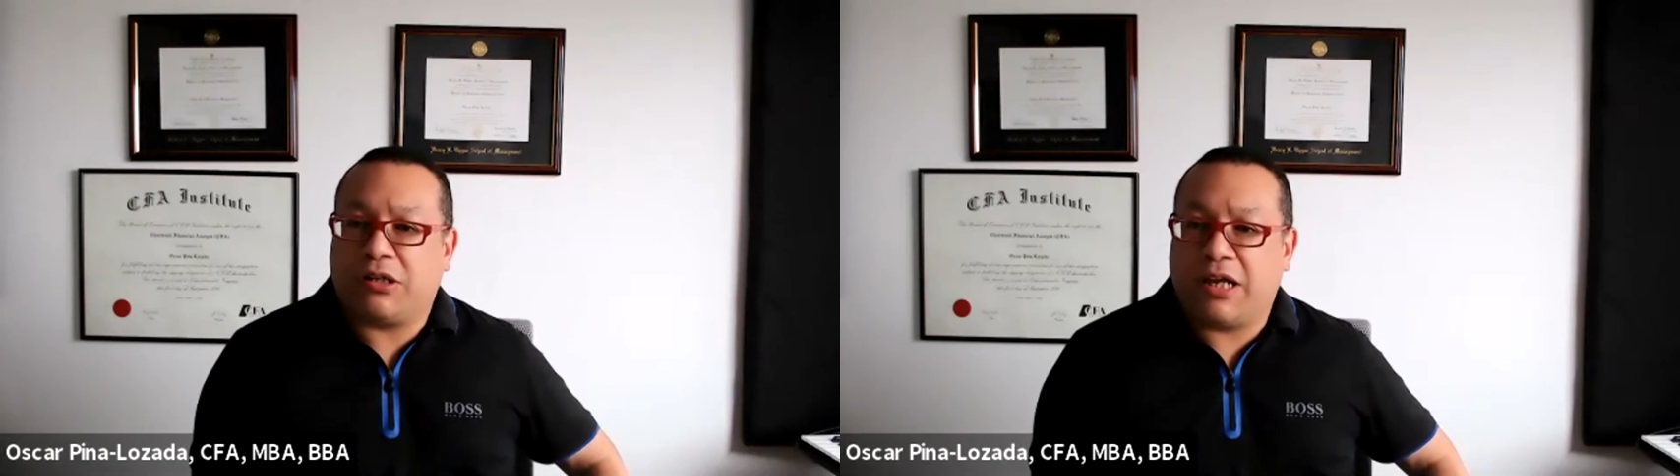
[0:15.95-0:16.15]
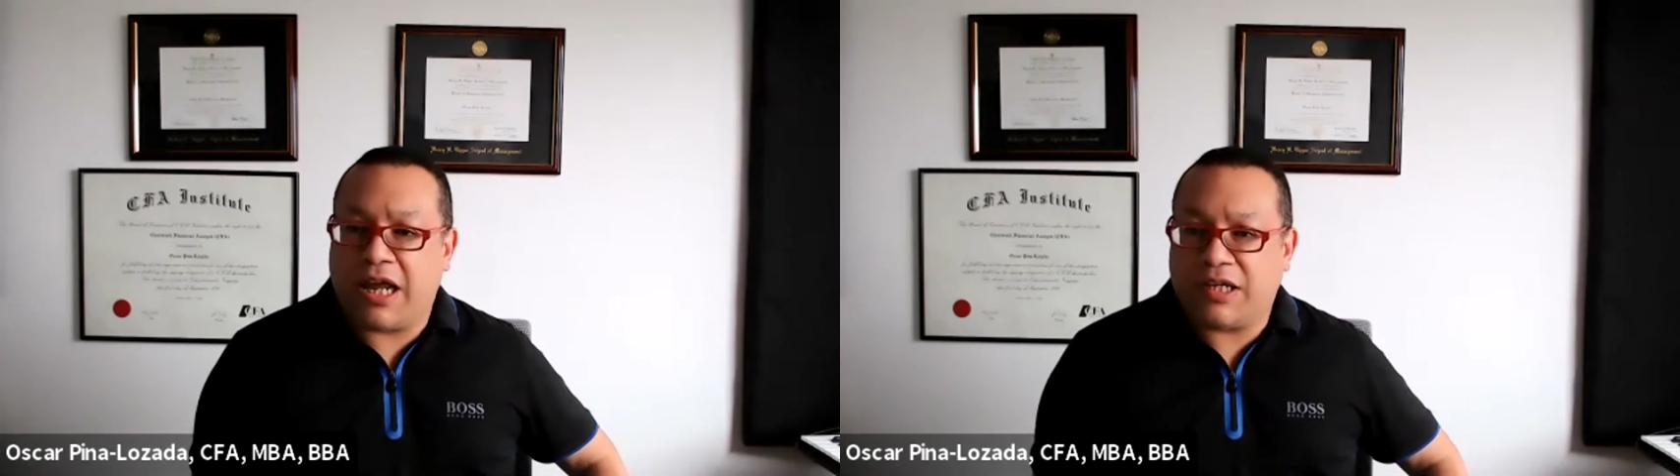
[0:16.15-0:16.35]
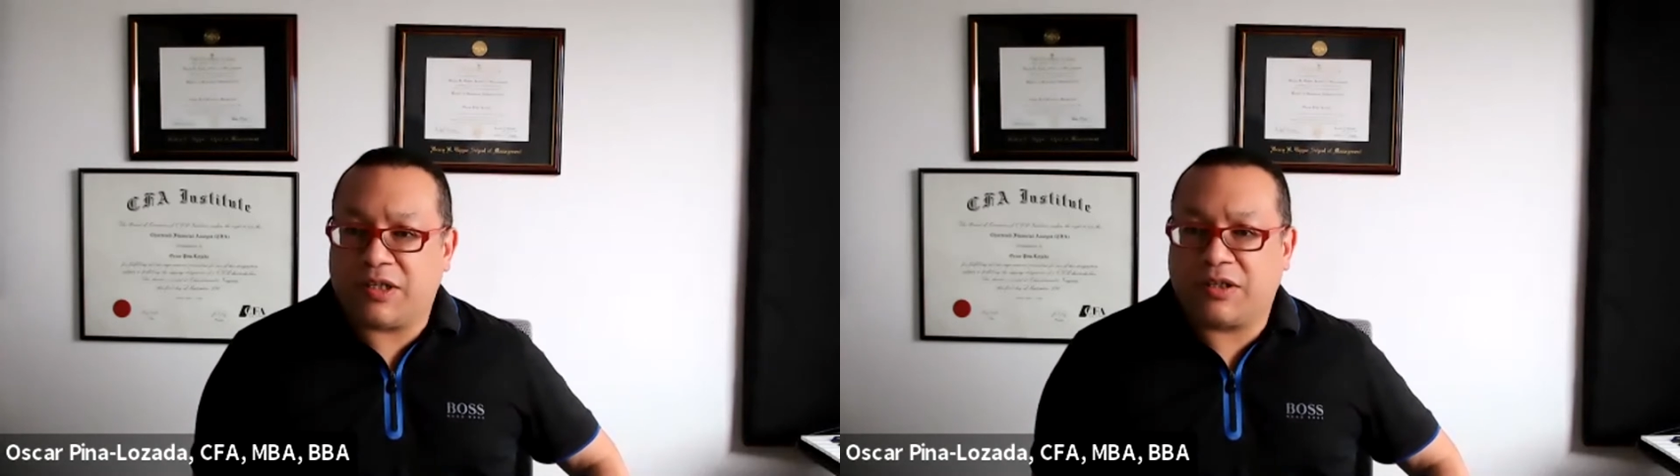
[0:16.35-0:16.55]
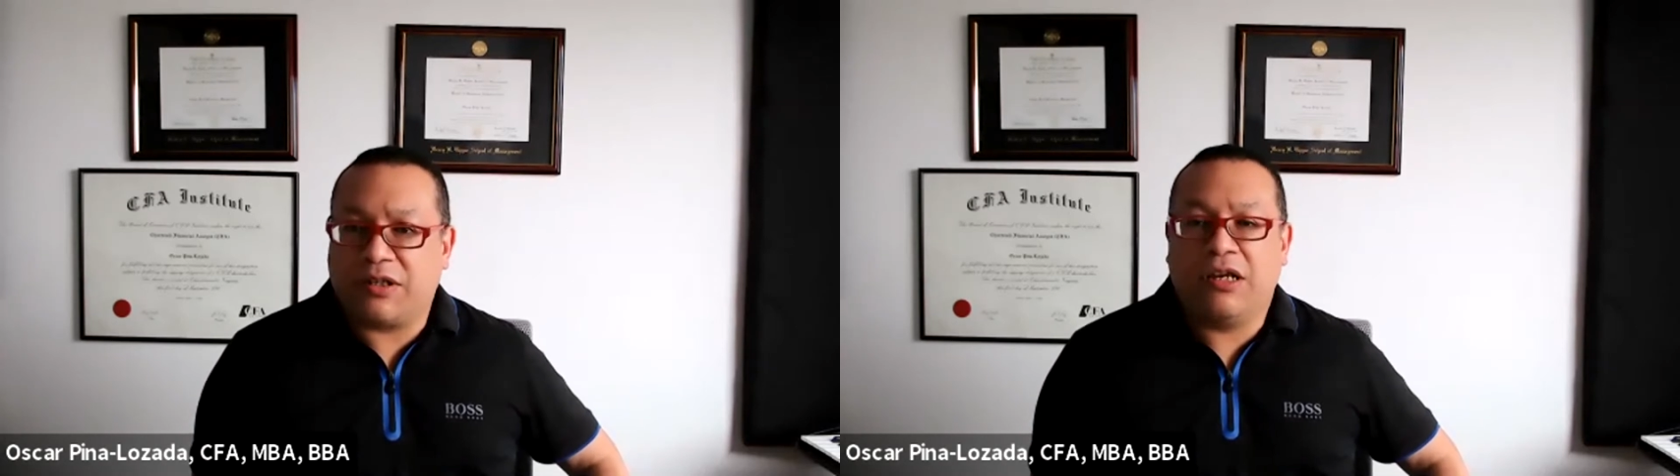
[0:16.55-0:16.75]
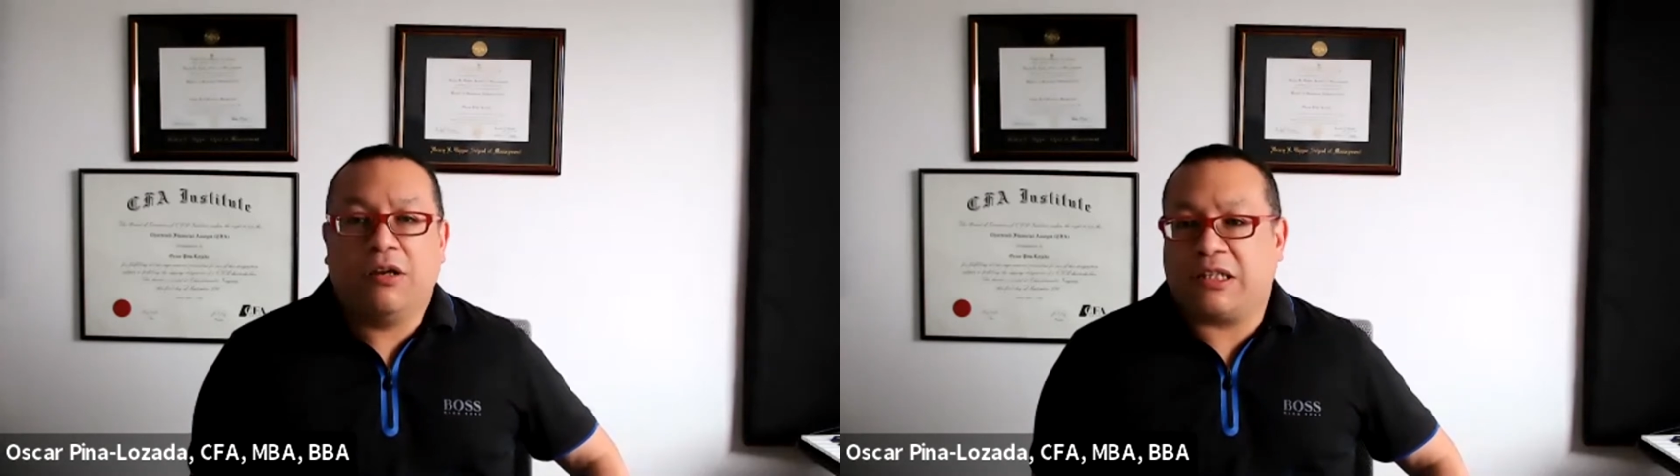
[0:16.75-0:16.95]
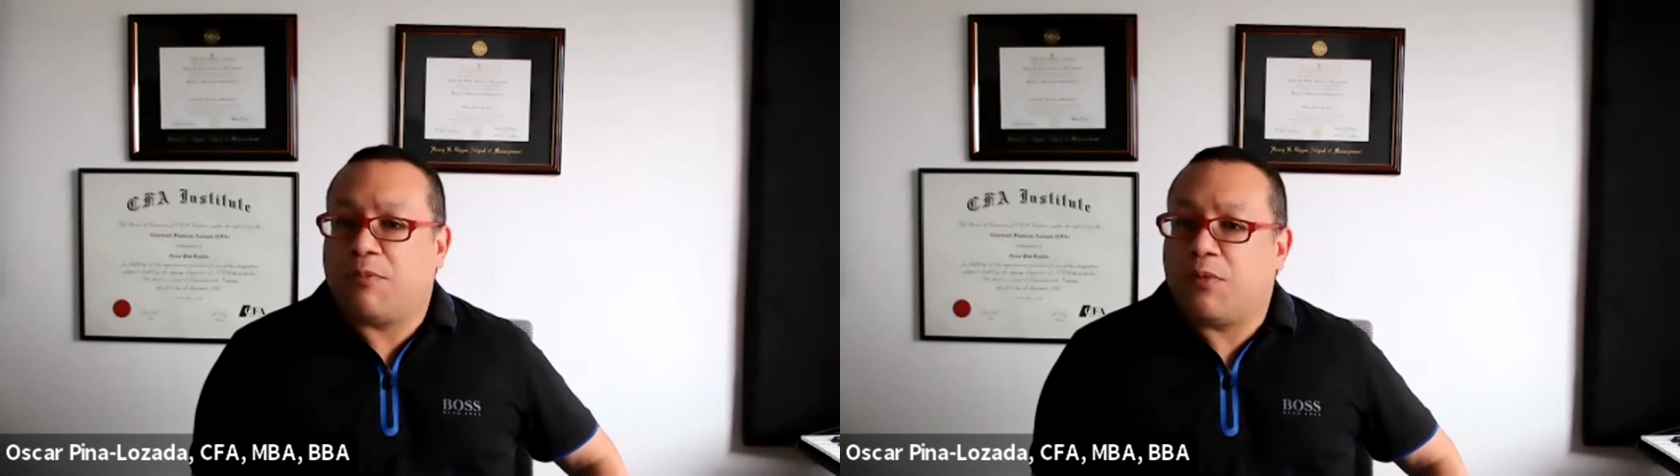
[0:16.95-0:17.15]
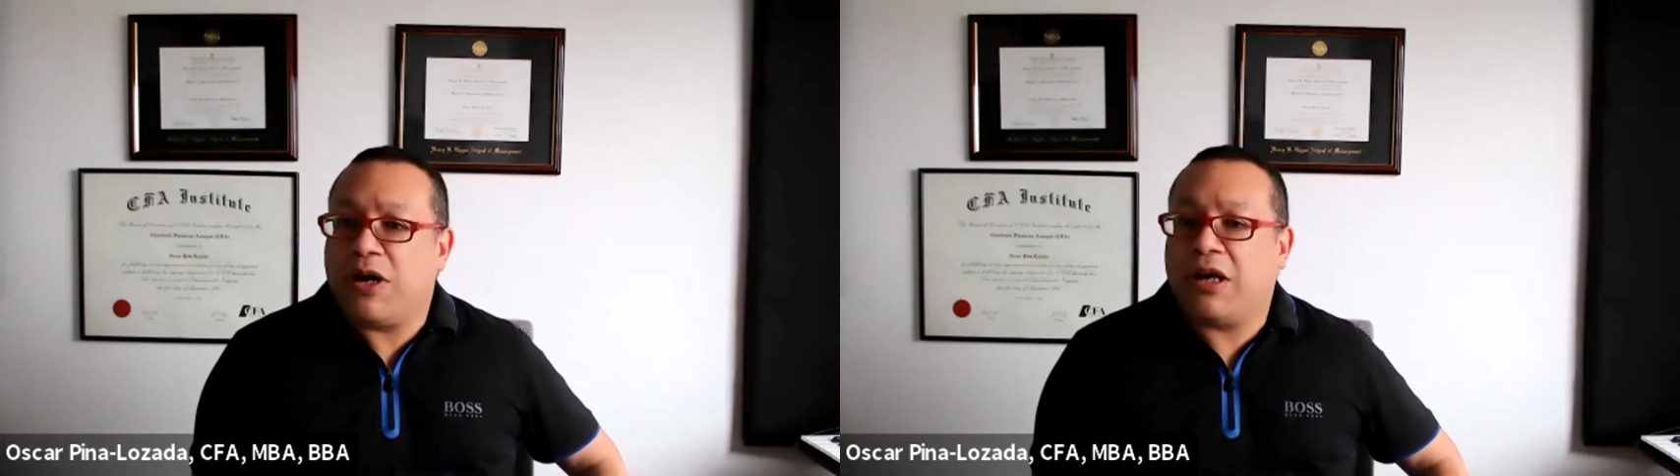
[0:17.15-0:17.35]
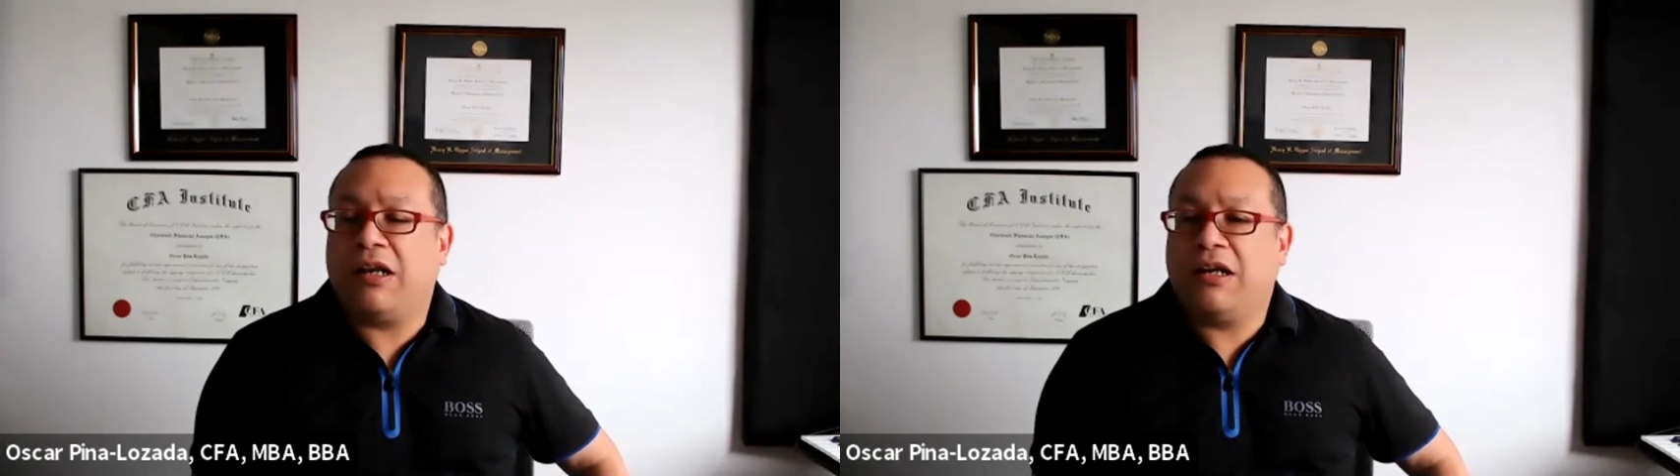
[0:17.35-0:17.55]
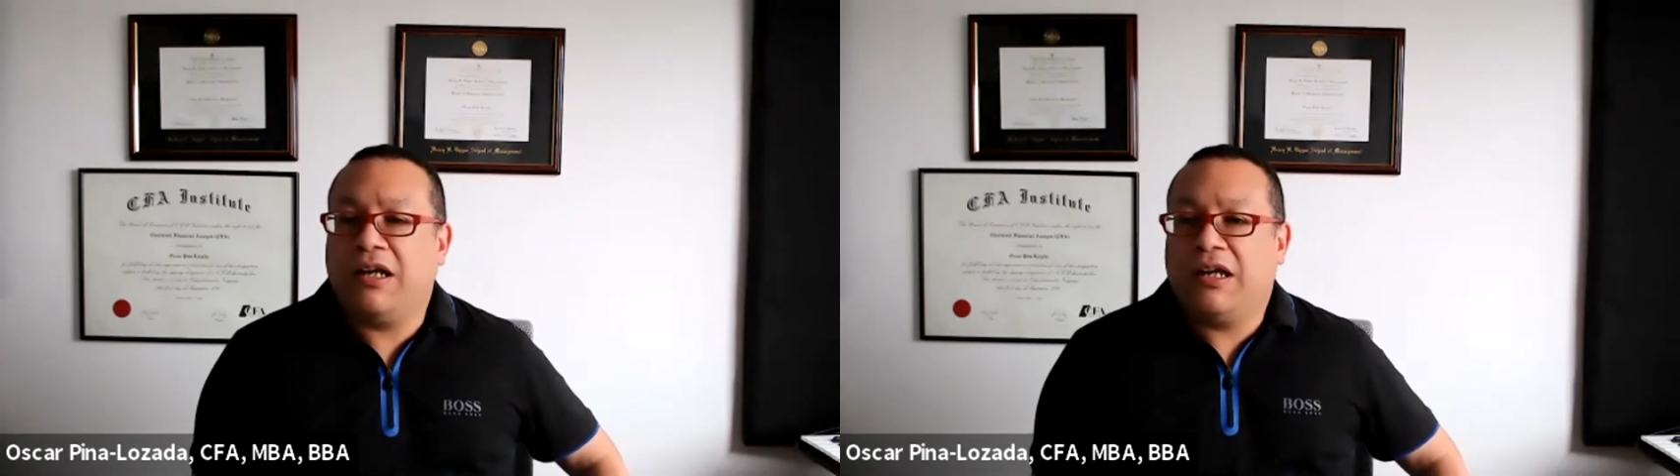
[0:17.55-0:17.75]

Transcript: guest, Samuel.